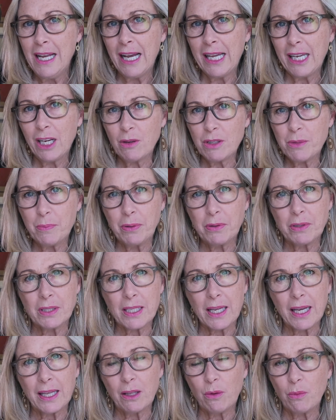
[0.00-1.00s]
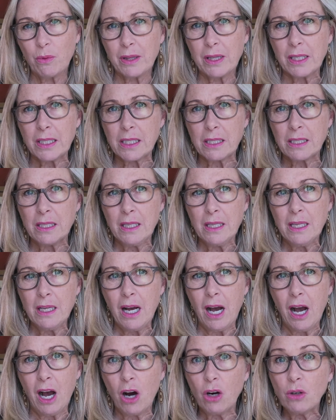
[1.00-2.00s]
And I was put together with this
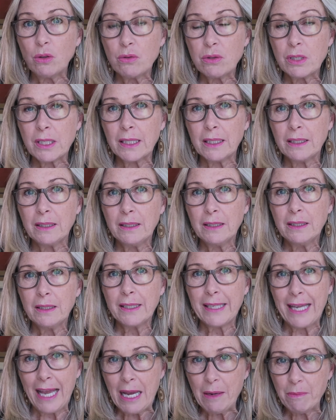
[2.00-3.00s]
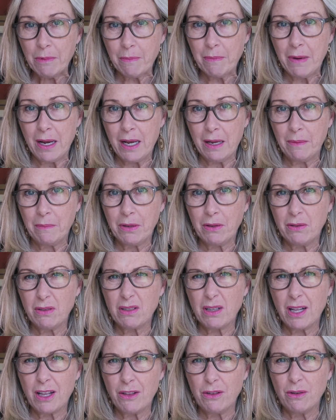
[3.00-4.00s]
older cameraman because
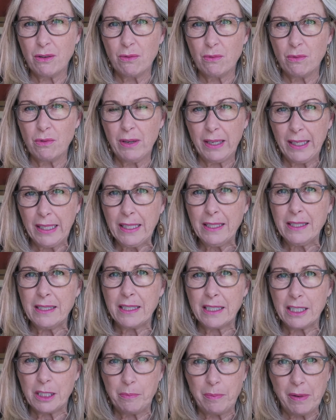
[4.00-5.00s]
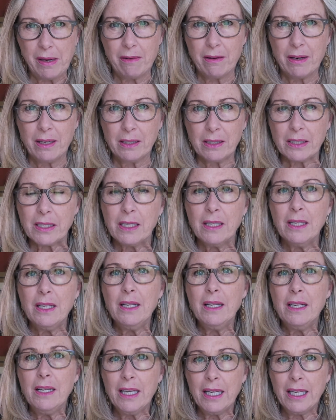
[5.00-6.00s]
they thought, well, he's experienced.
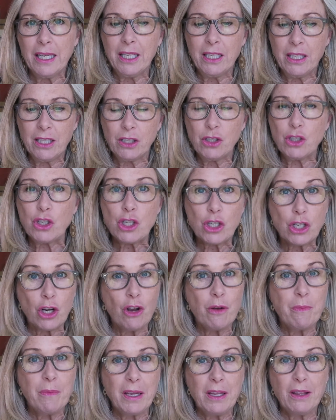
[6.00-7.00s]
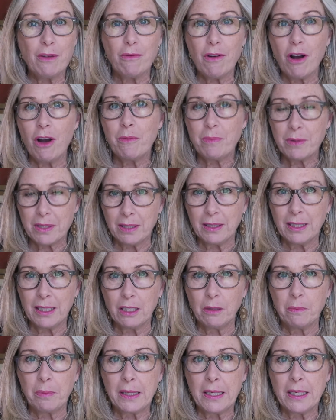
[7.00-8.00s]
He can show me the ropes a
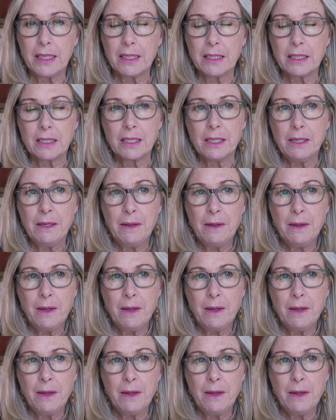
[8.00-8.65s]
little bit.